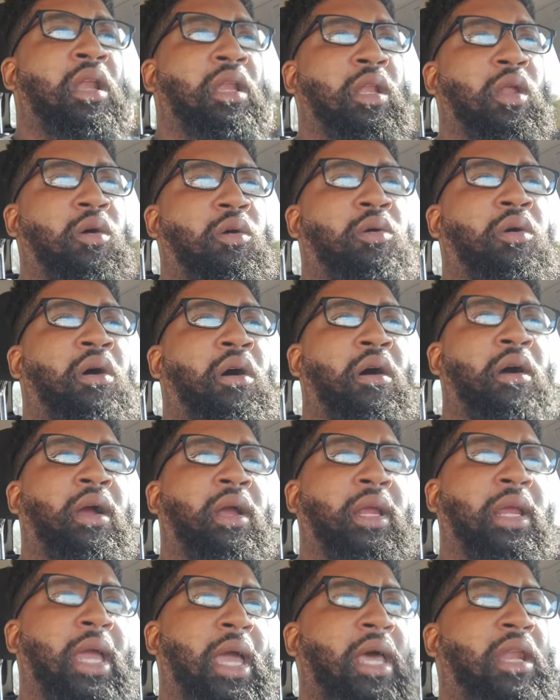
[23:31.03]
local
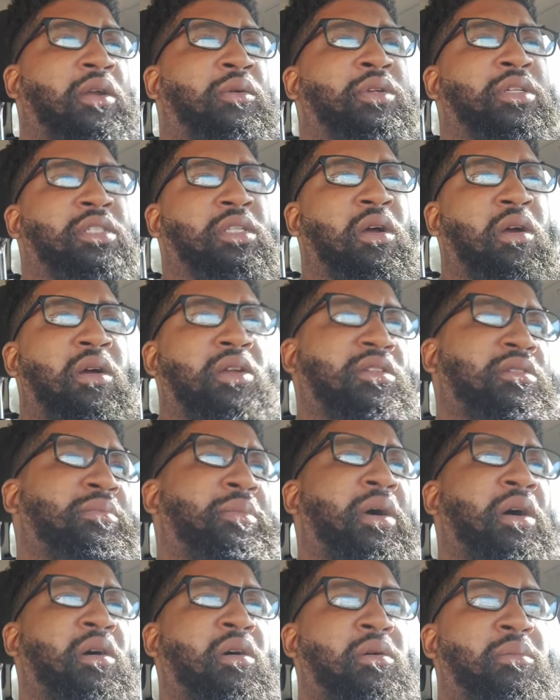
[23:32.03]
art galleries. Start
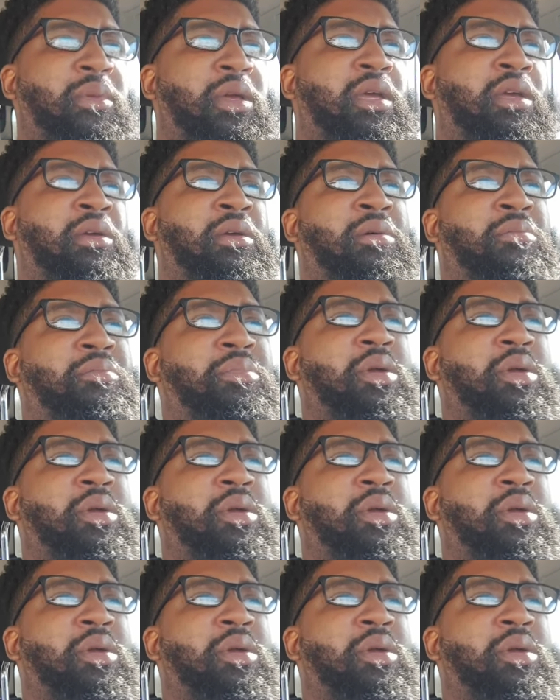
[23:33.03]
small, man.